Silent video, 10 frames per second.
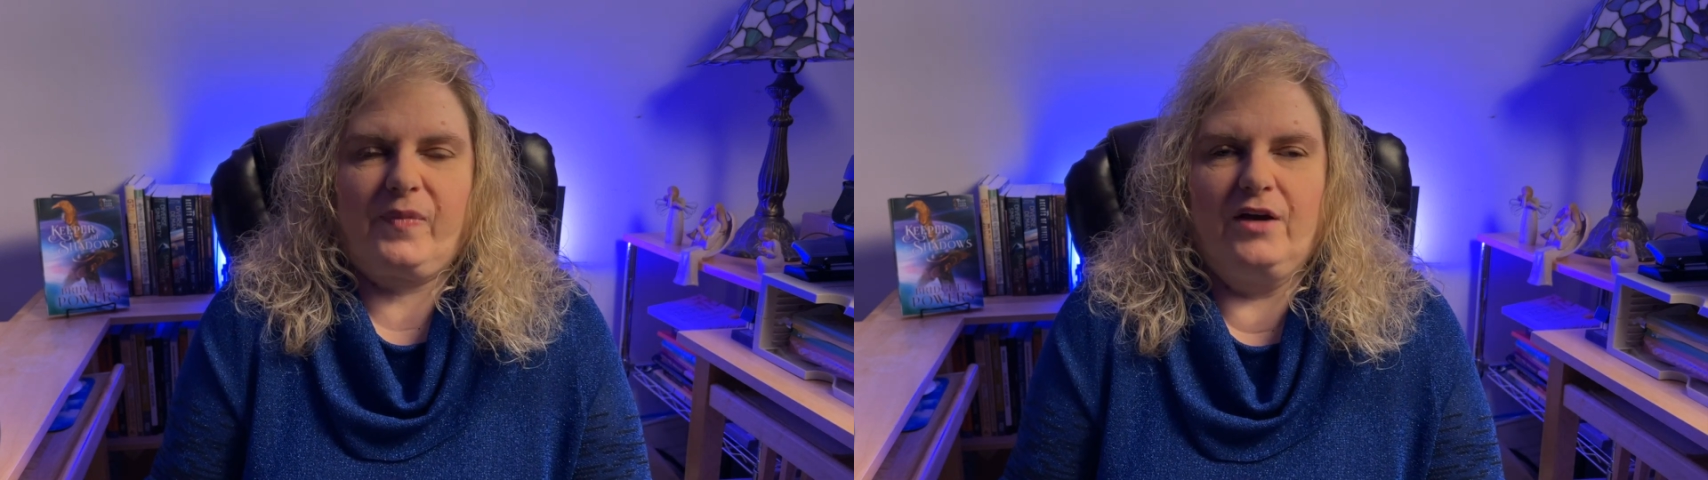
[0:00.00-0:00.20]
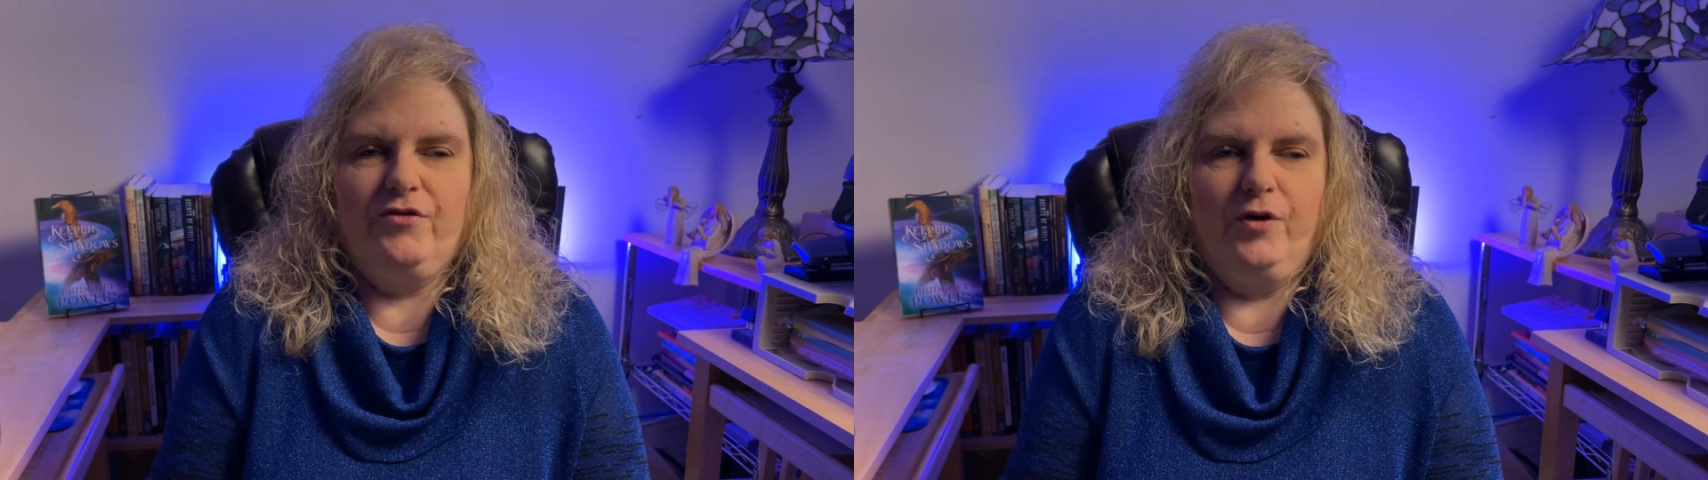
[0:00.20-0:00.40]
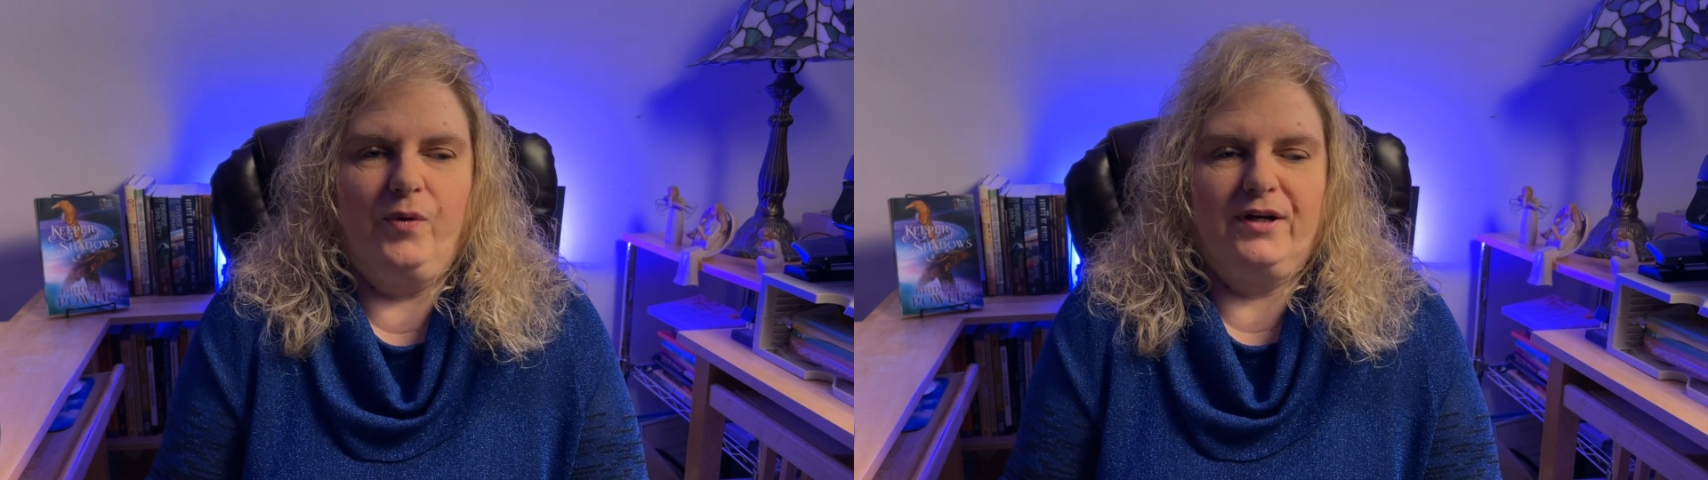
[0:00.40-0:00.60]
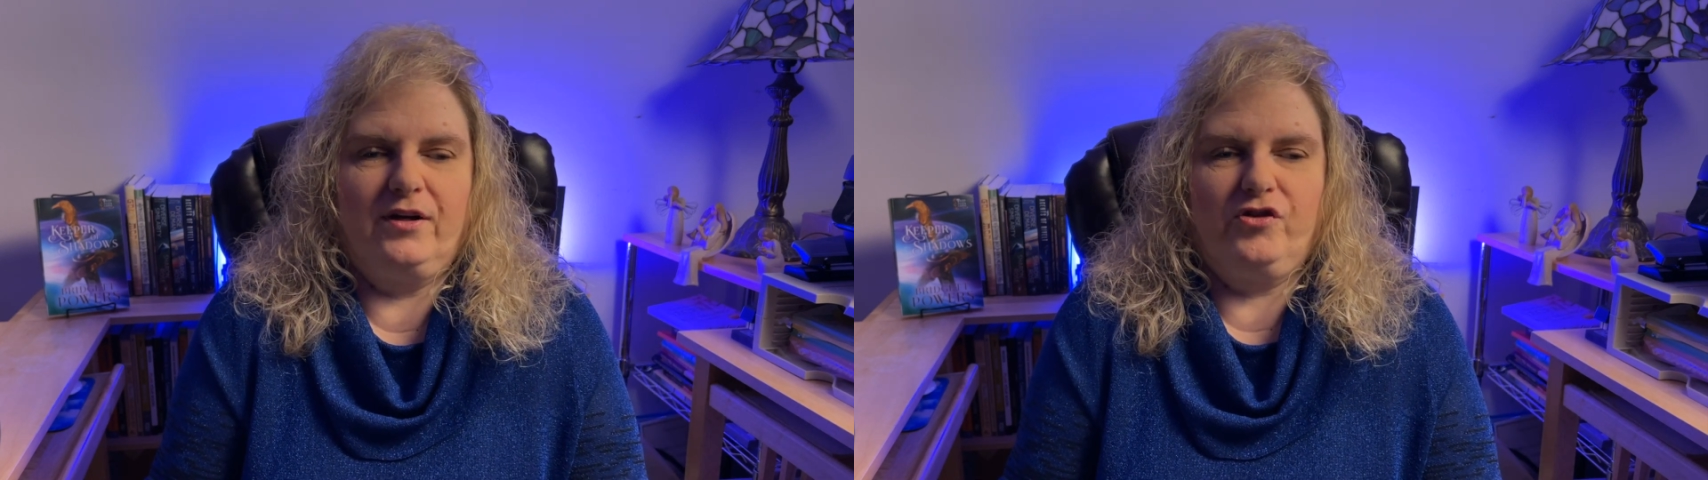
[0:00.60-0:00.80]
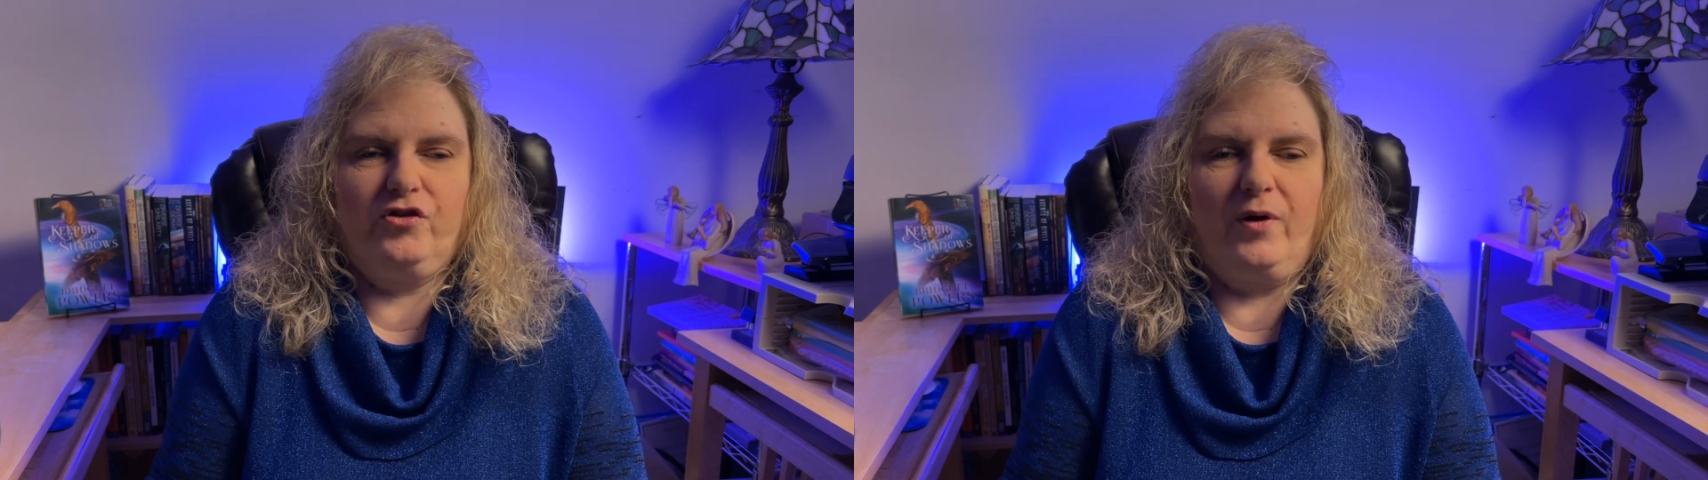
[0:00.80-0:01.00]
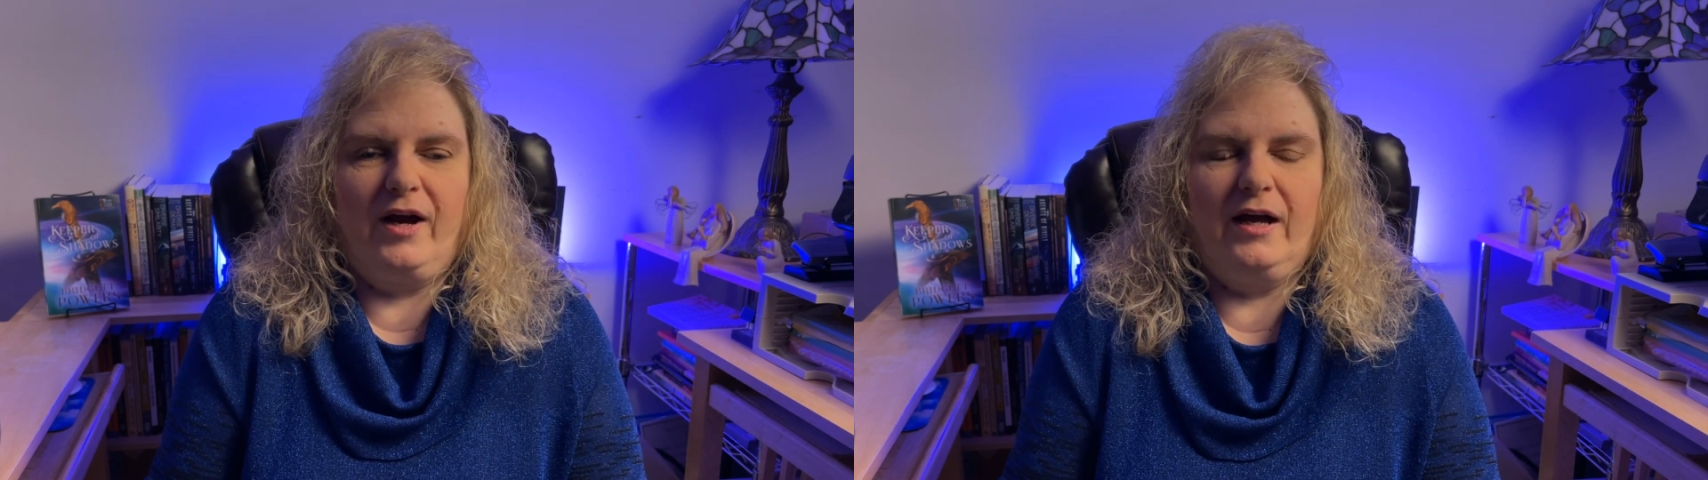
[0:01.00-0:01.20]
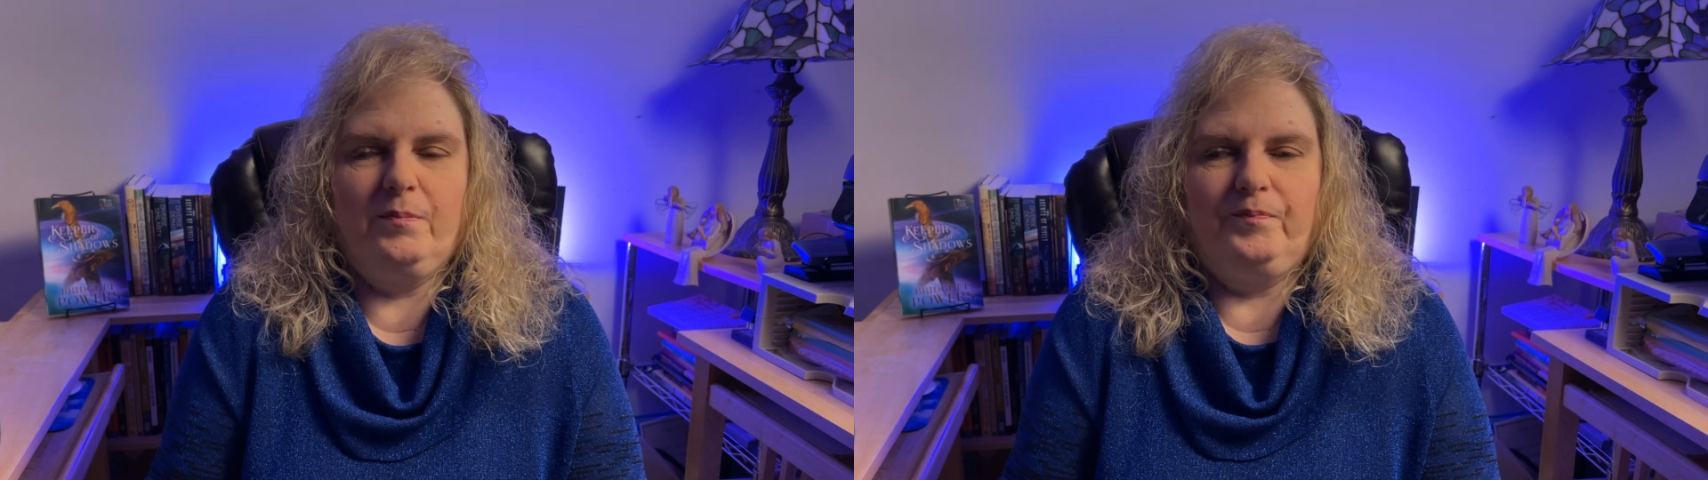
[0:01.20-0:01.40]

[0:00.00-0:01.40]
If you want to describe